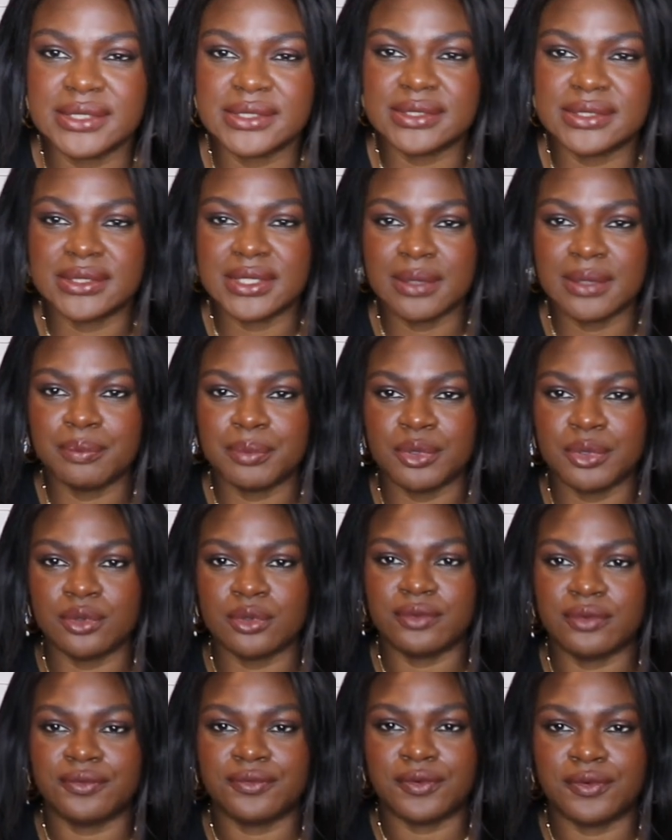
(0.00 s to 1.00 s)
a
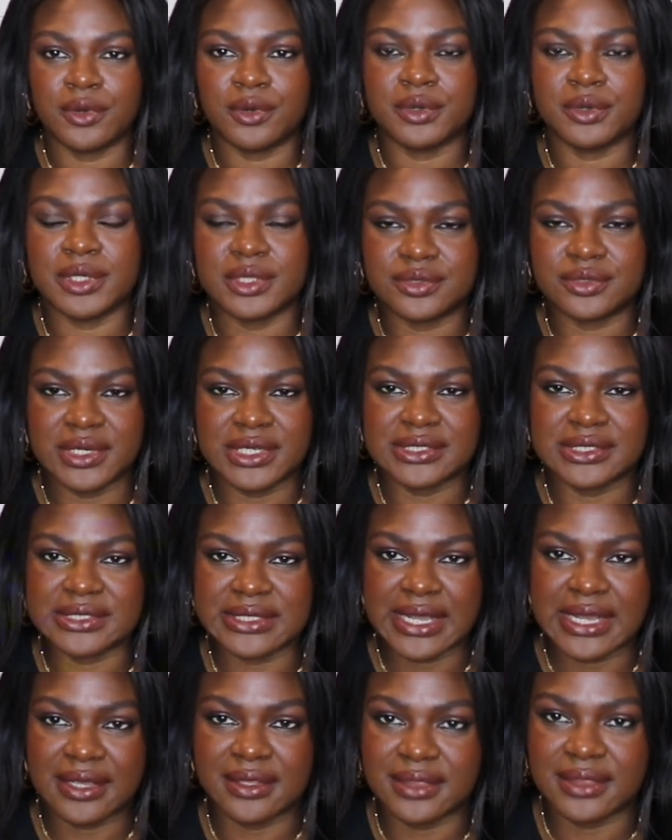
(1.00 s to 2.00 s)
simple flowy
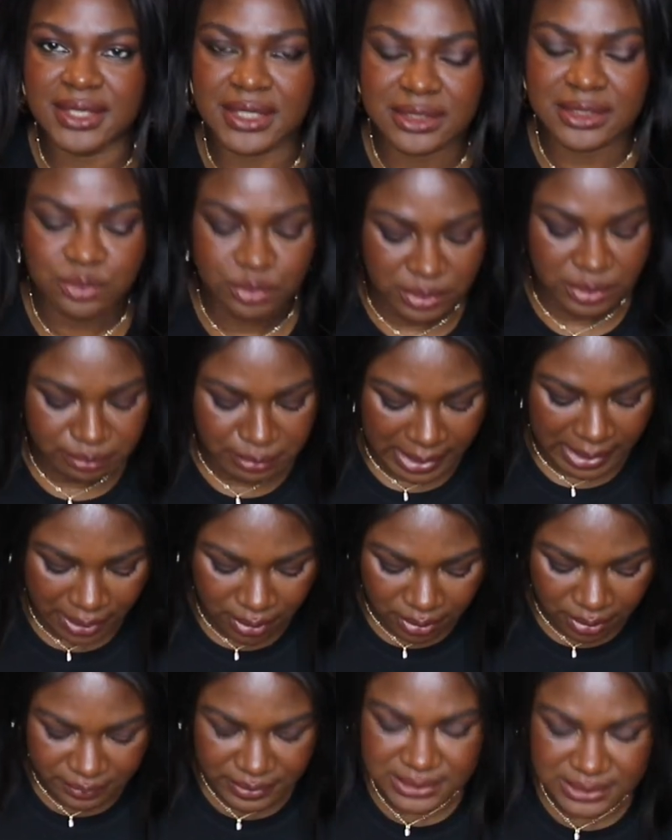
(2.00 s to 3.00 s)
dress like this with
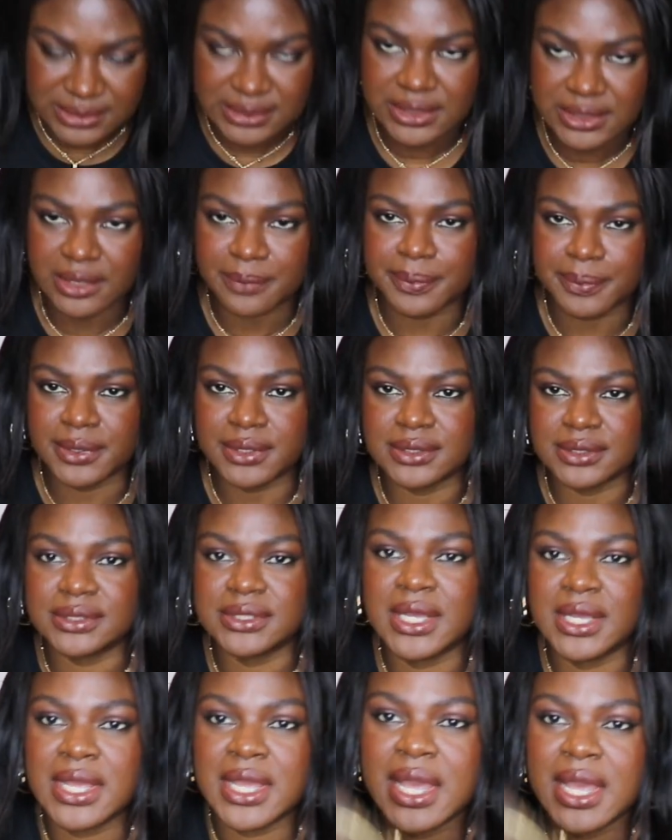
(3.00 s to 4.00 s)
my Oran
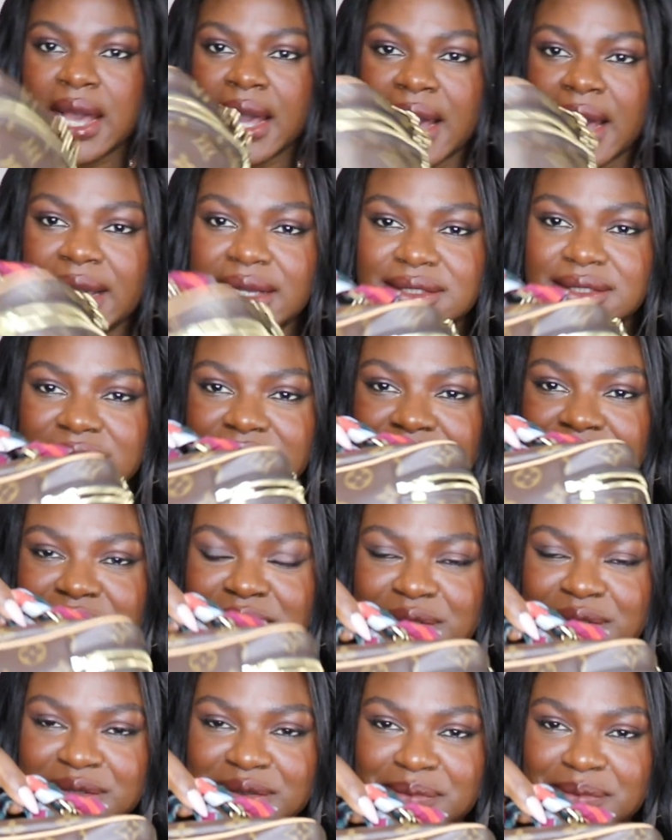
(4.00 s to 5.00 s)
slippers I just
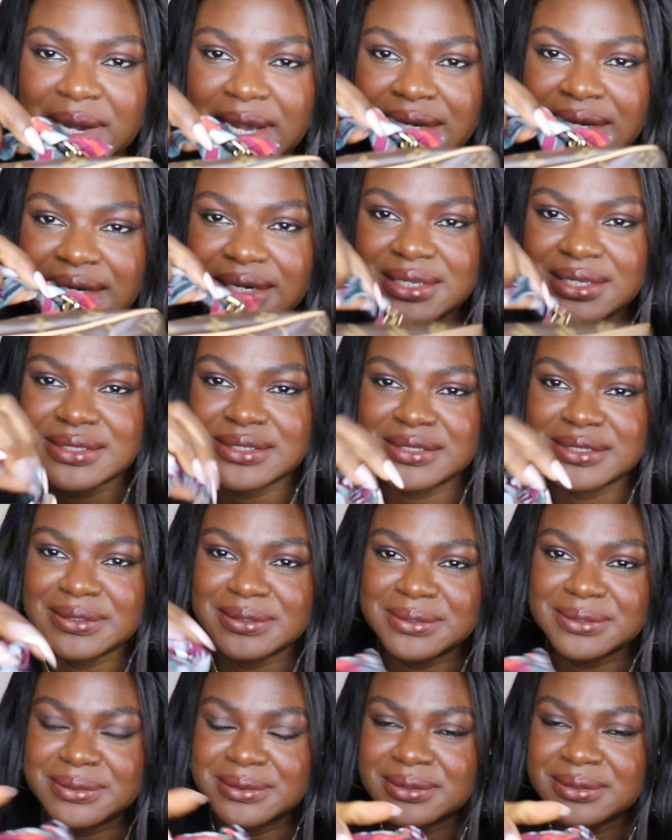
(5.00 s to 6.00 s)
use my
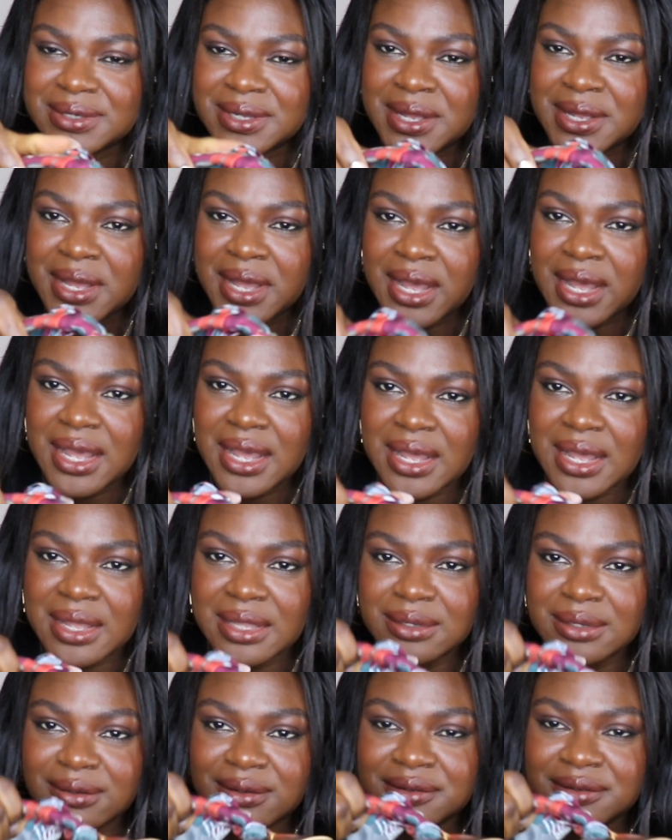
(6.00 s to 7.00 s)
little
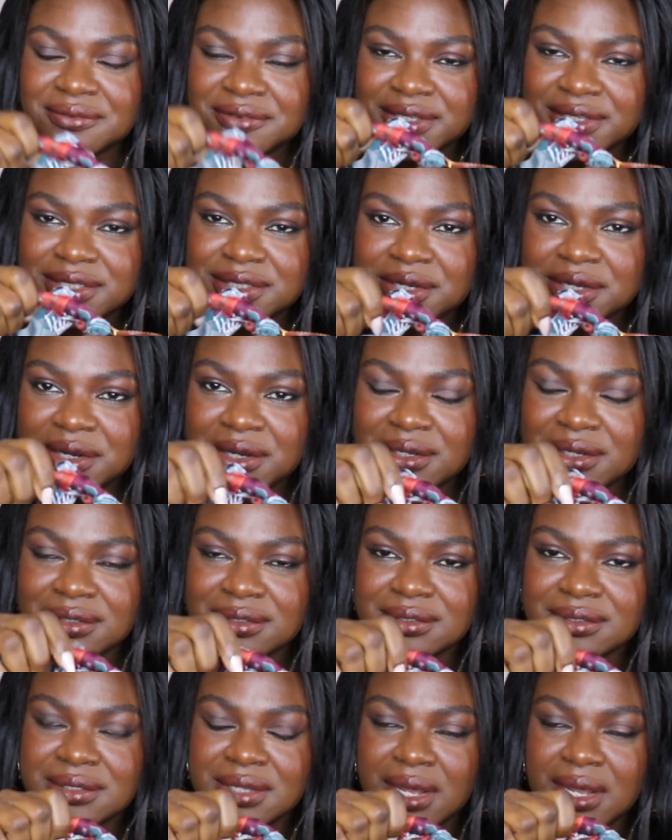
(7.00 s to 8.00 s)
uh, Louis
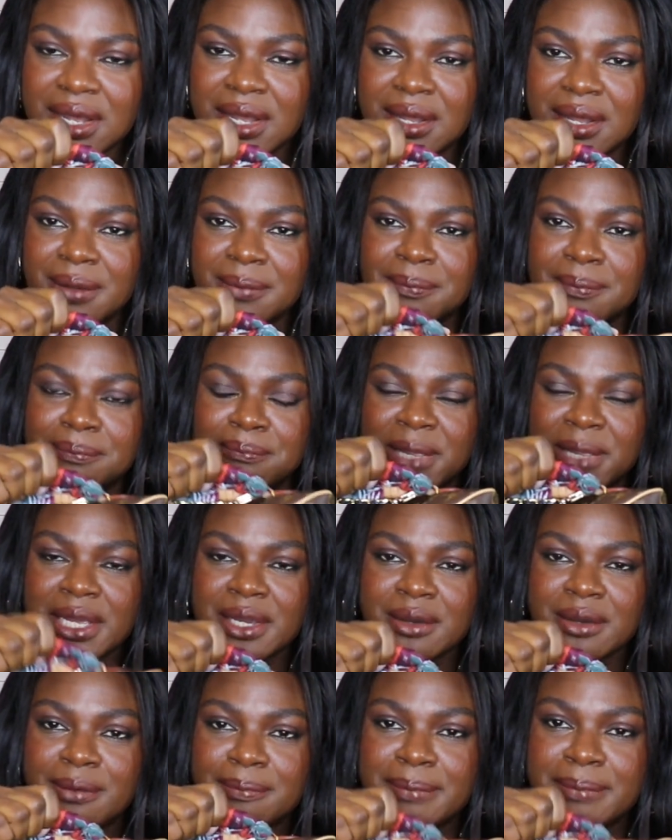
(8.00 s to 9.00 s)
Vuitton um,
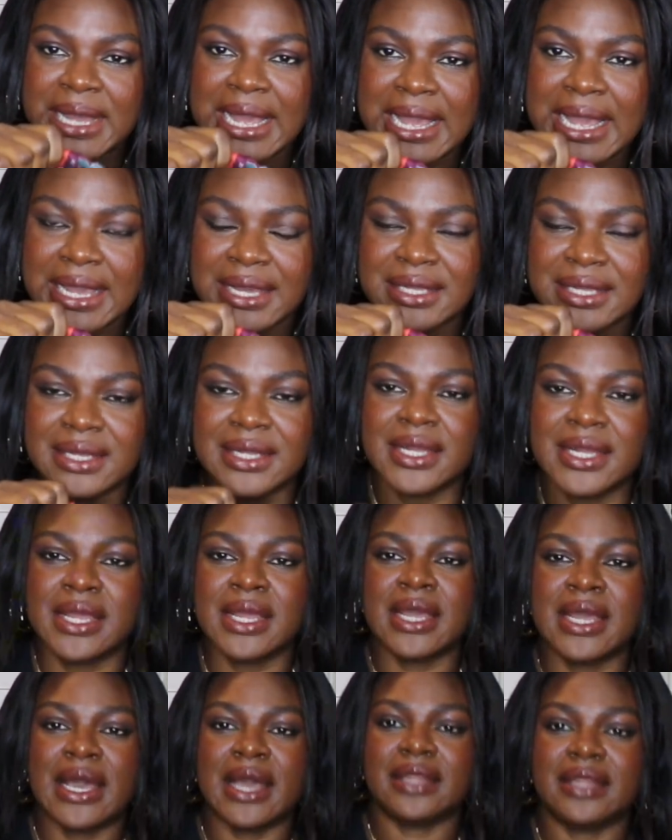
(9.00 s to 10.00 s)
makeup bag.
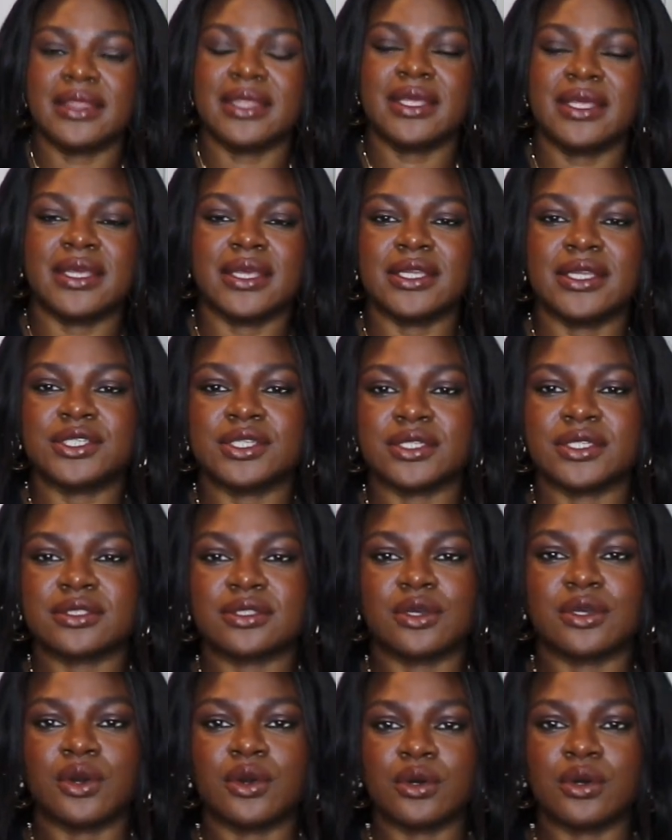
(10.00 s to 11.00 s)
I think it
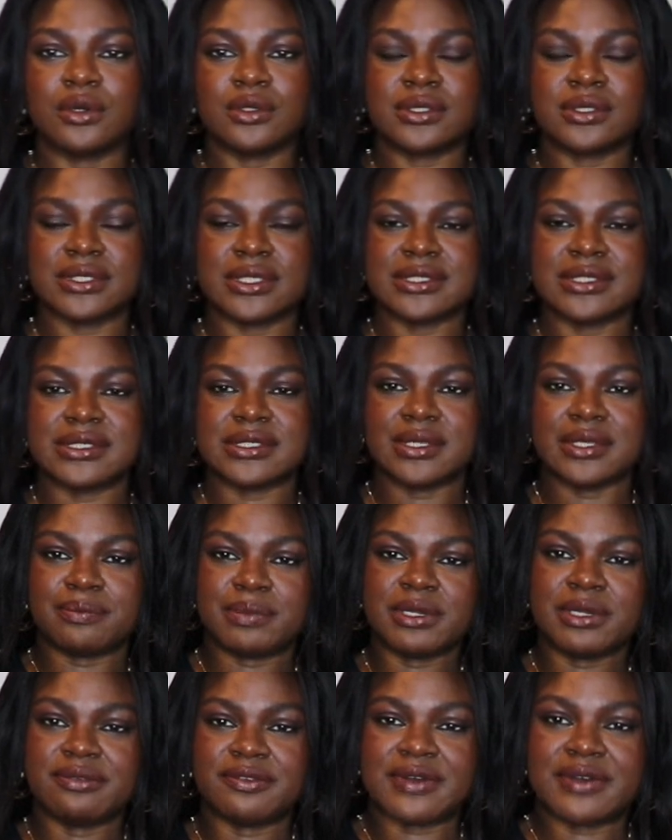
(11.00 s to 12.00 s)
just goes, it
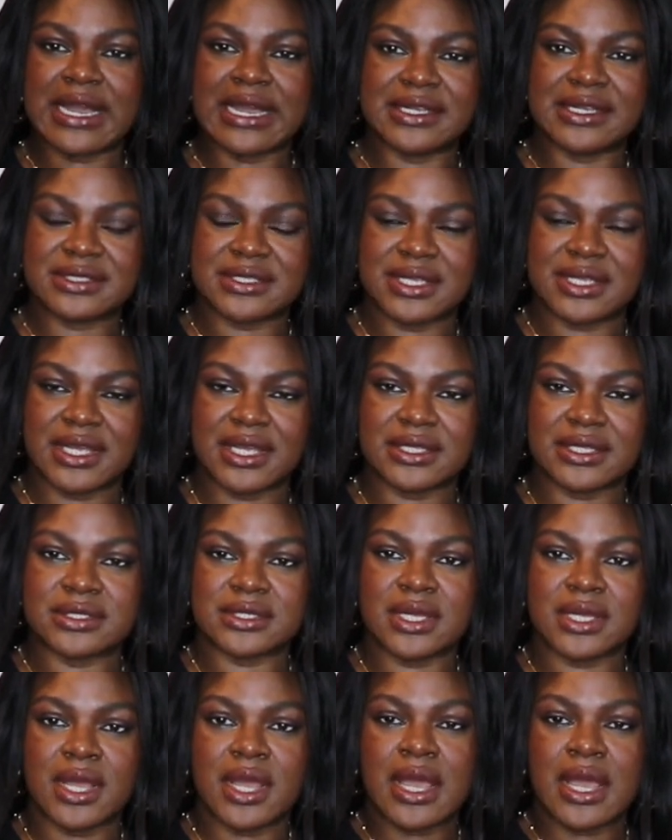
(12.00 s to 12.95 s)
simplifies it.